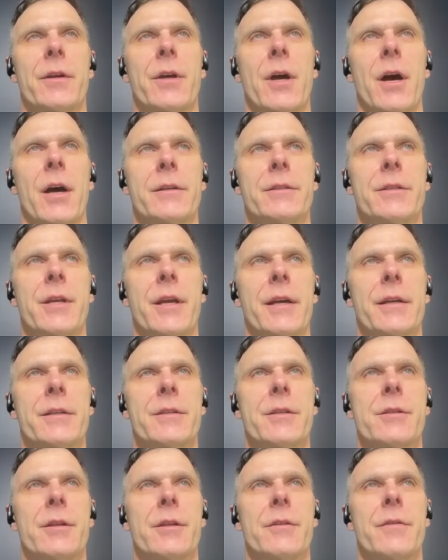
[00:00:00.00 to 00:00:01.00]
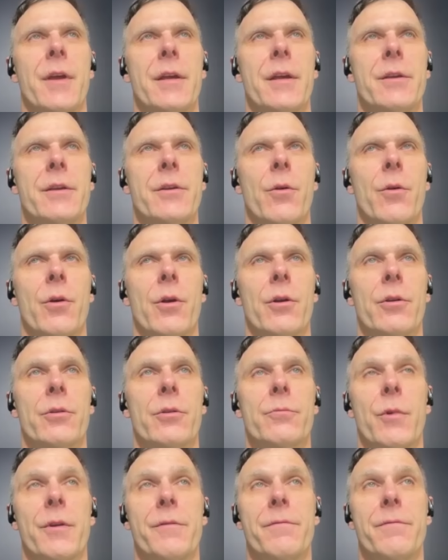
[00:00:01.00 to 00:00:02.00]
It depends on the context that
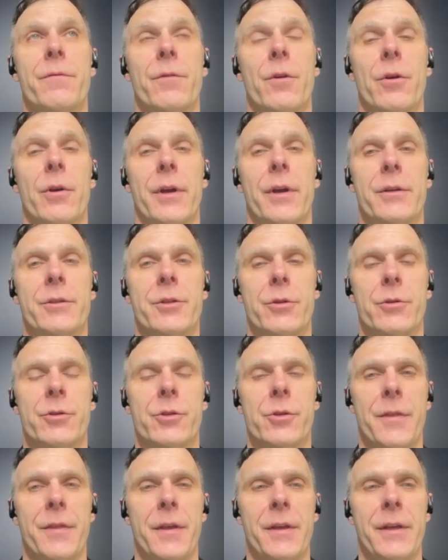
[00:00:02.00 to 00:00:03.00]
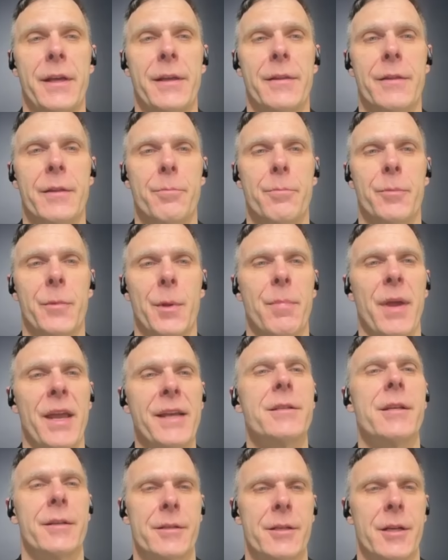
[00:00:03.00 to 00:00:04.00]
you're referring to. So I think in the
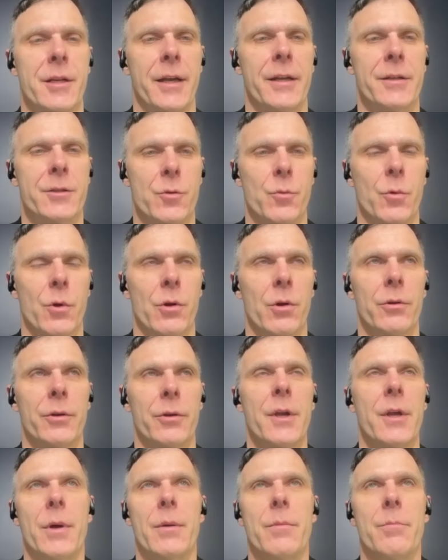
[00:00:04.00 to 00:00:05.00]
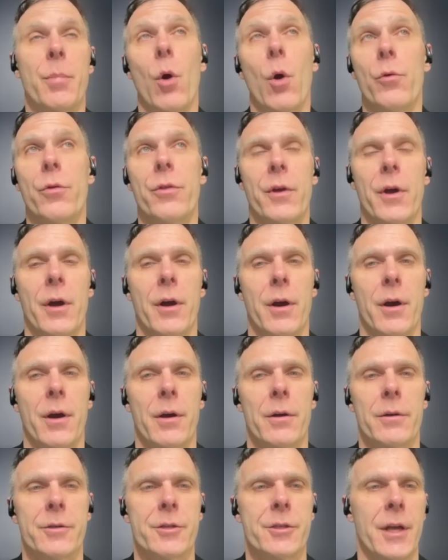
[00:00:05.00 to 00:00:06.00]
basic science world, both are
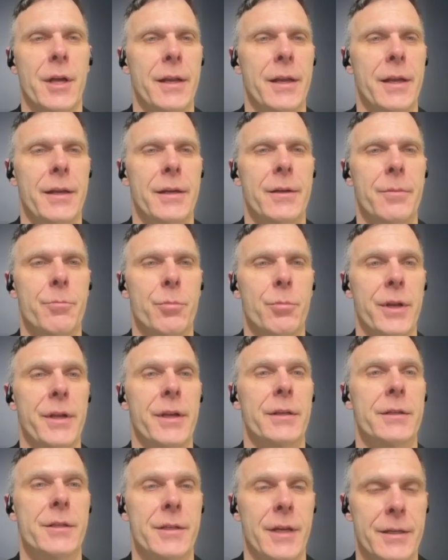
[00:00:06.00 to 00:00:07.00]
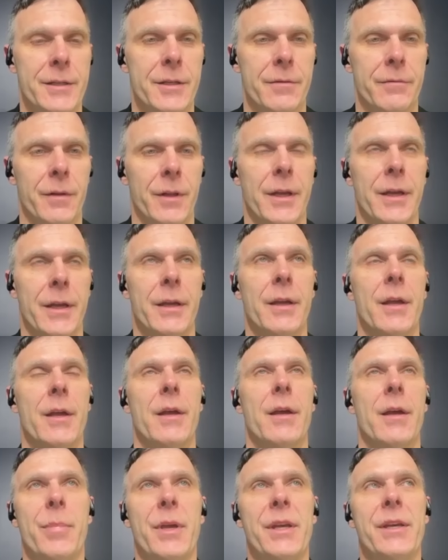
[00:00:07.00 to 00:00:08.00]
studied pretty extensively
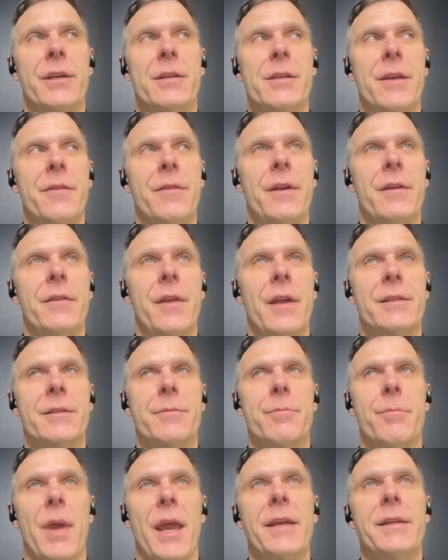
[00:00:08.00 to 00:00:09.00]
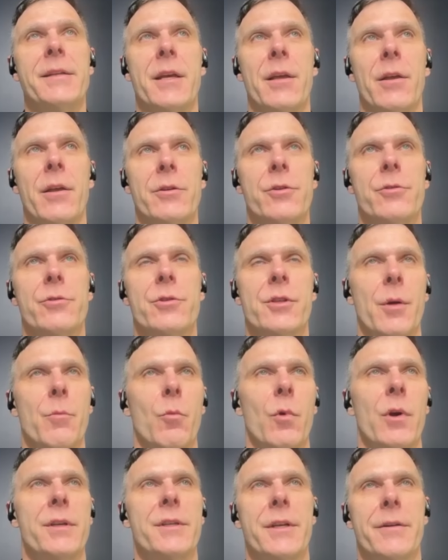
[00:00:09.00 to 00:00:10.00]
because I think they may tell you
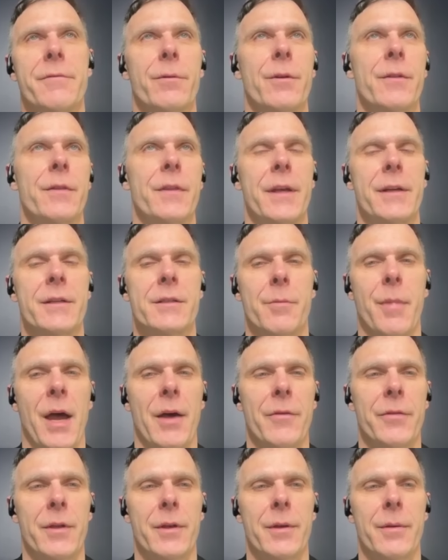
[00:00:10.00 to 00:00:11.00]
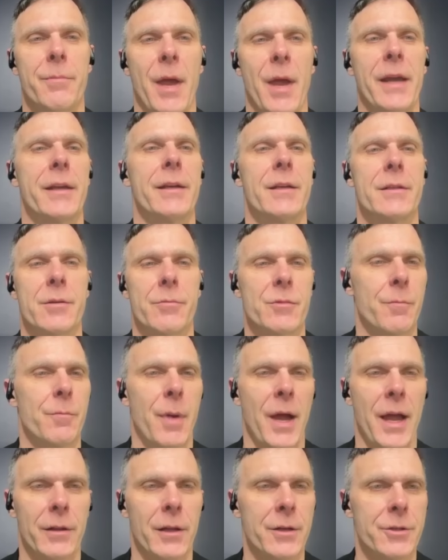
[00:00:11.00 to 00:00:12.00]
somewhat different things about the mechanisms of
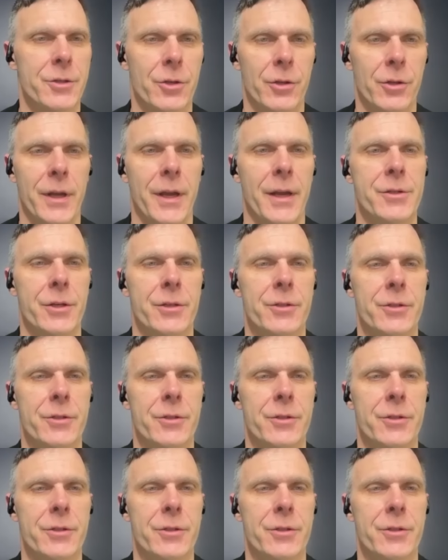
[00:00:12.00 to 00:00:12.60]
biological aging.